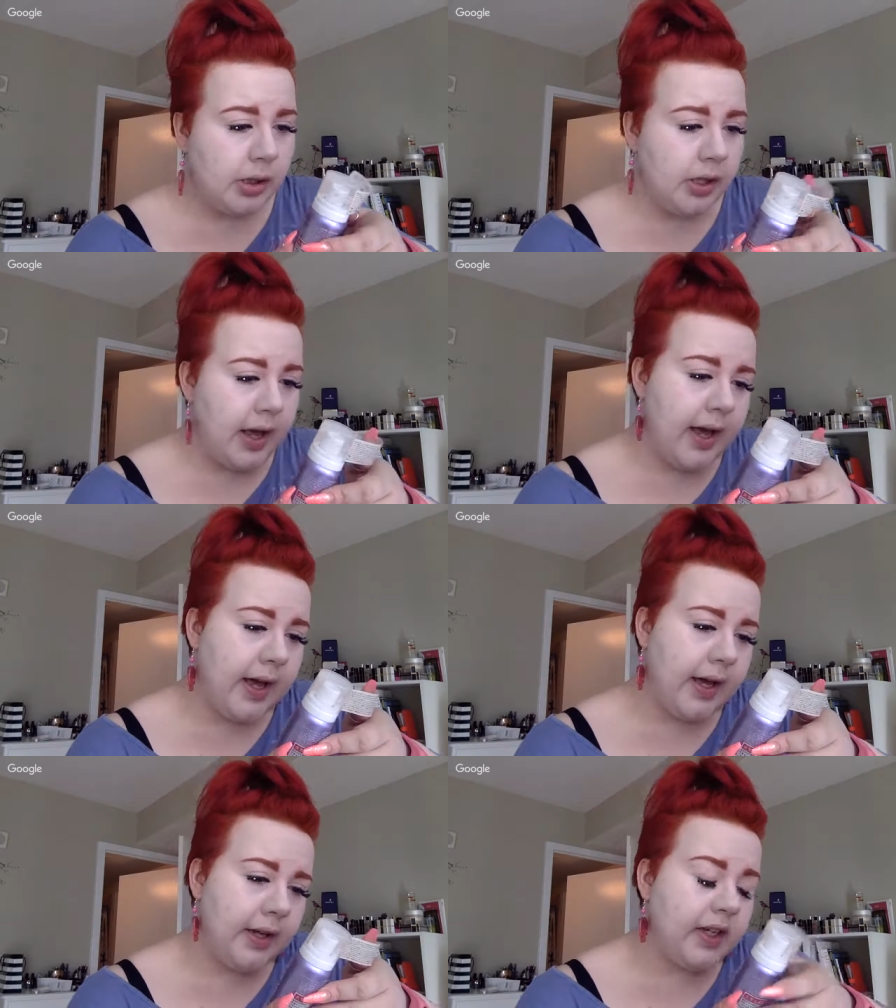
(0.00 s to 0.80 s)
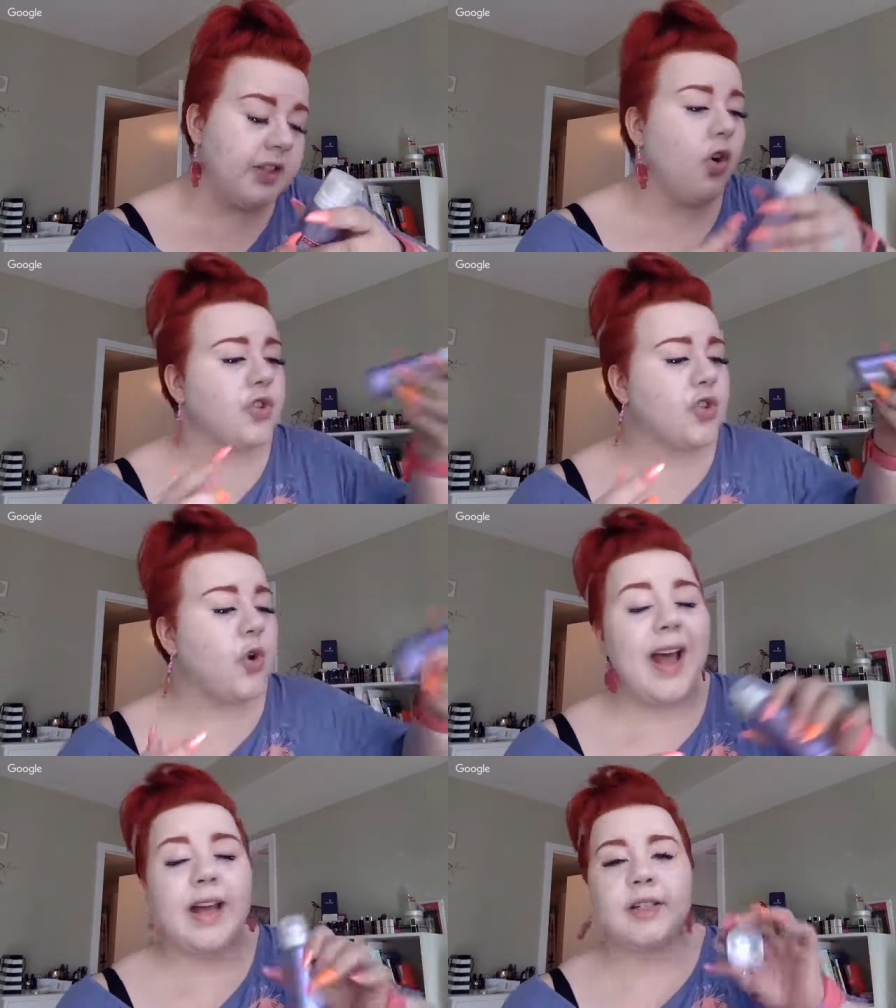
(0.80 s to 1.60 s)
and it also
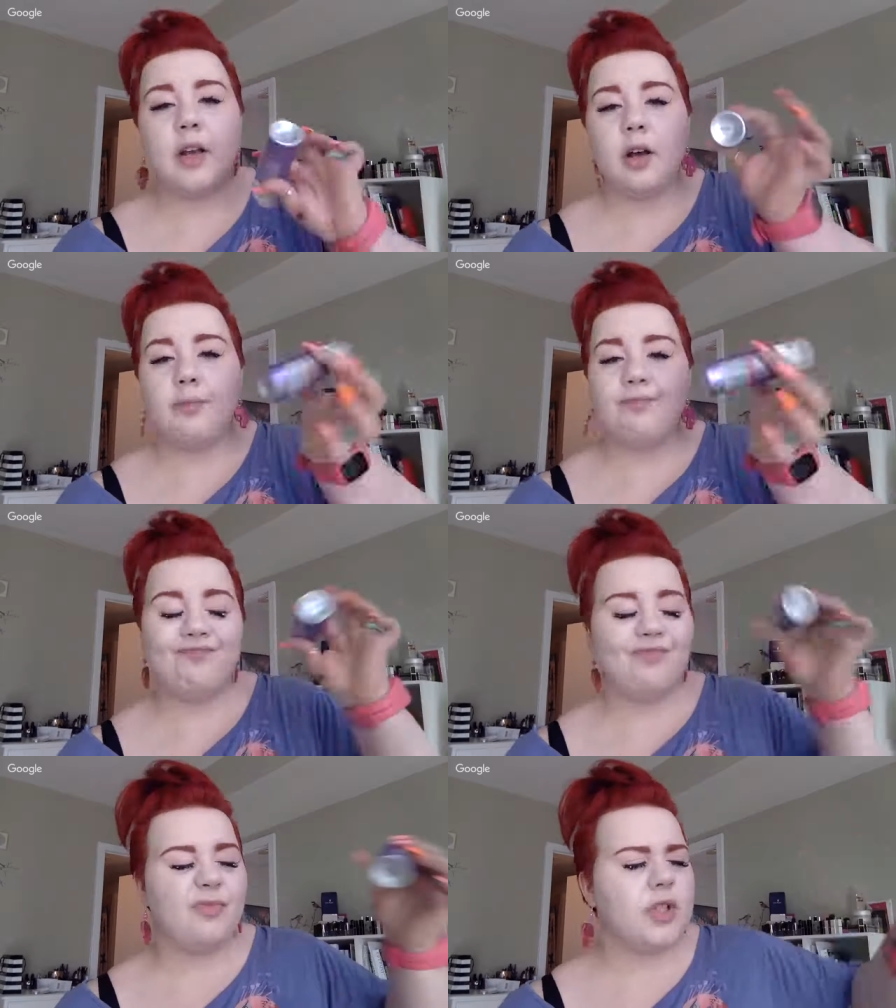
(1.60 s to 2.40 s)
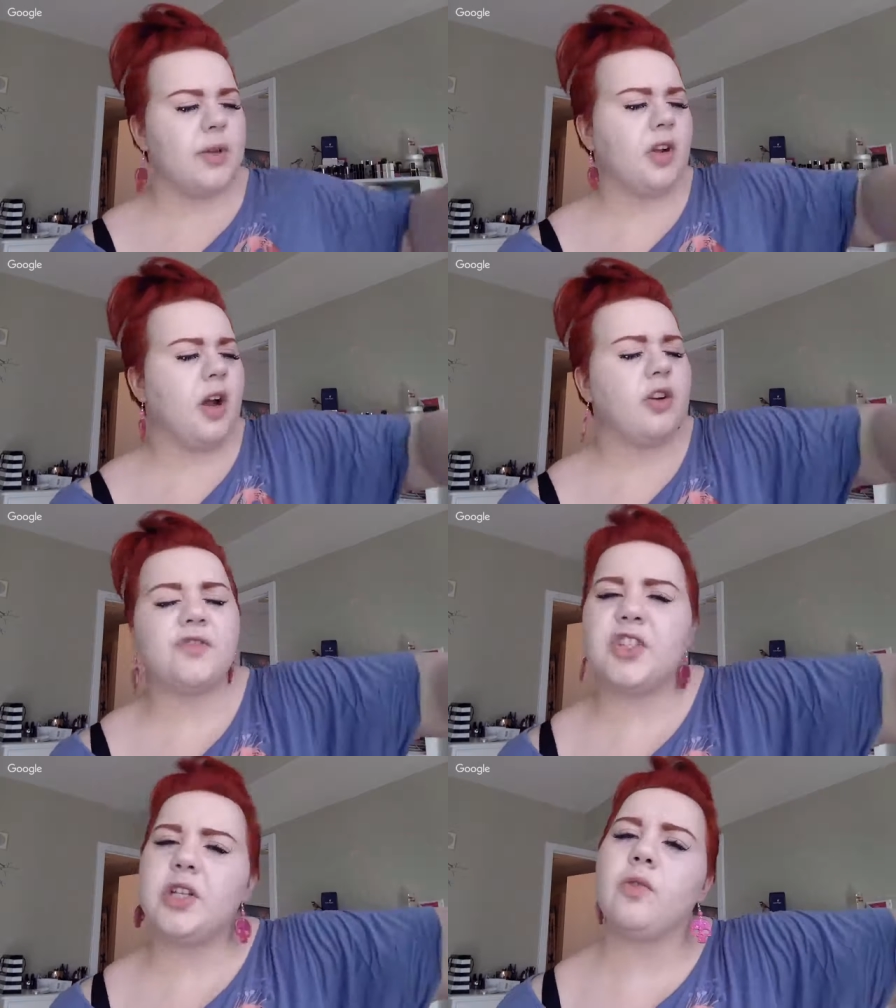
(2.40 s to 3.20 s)
has some kind of
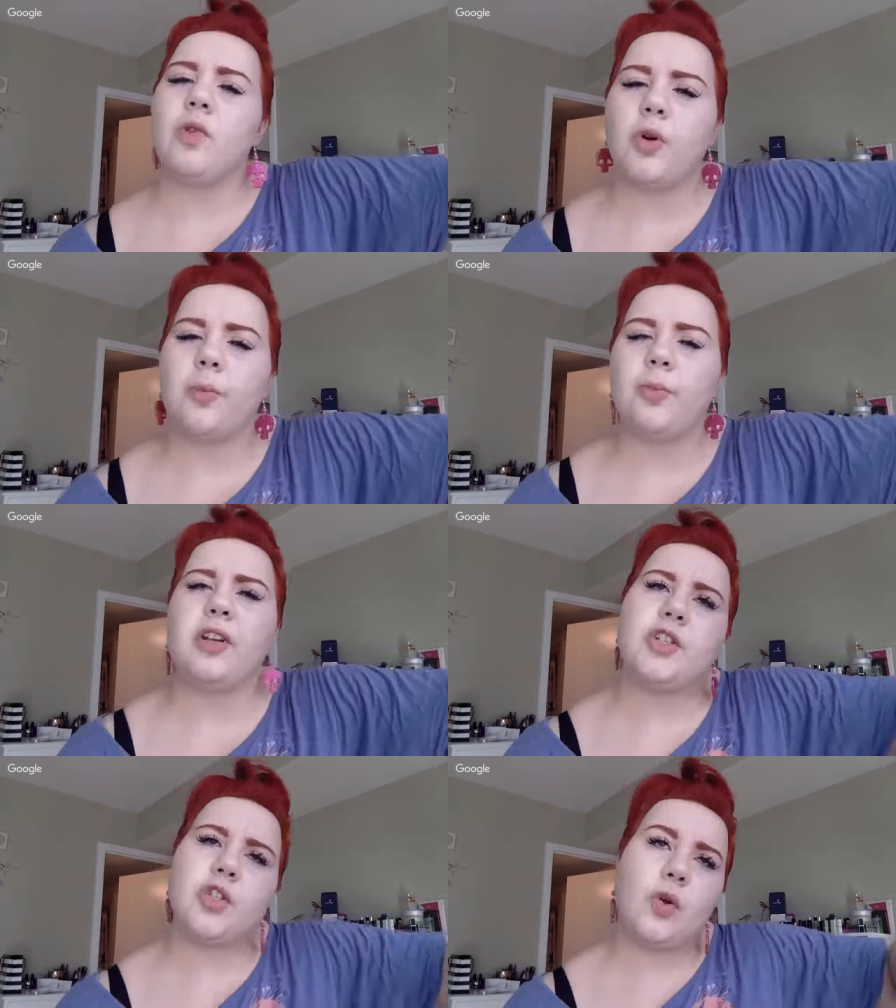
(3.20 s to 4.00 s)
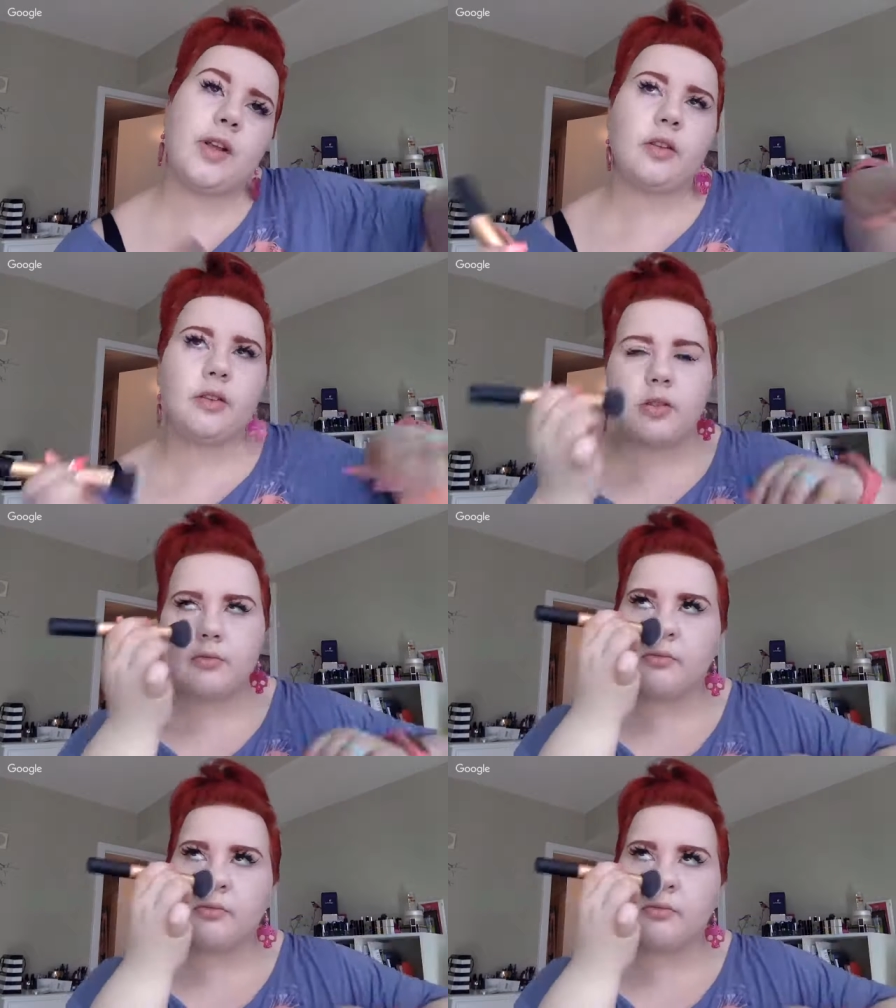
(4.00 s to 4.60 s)
serum properties, so it